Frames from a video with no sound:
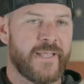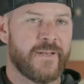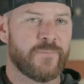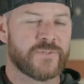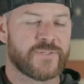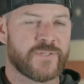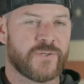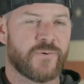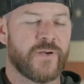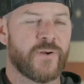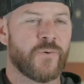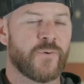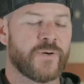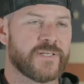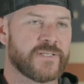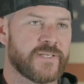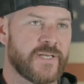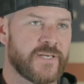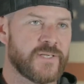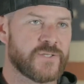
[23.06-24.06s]
it was a great
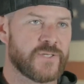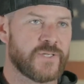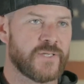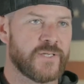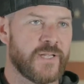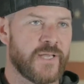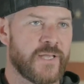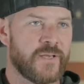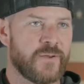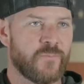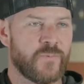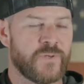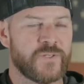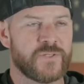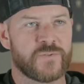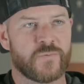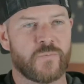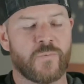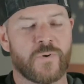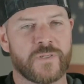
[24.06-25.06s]
organization, and we
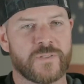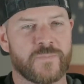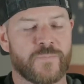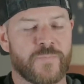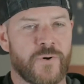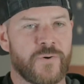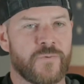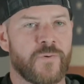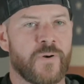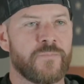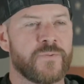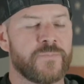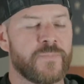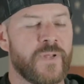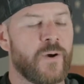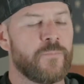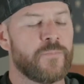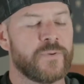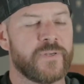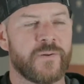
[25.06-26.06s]
just wanted to partner up and
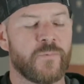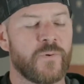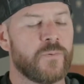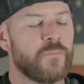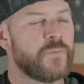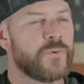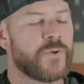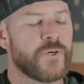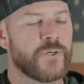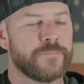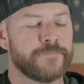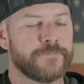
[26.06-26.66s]
help in any way we could.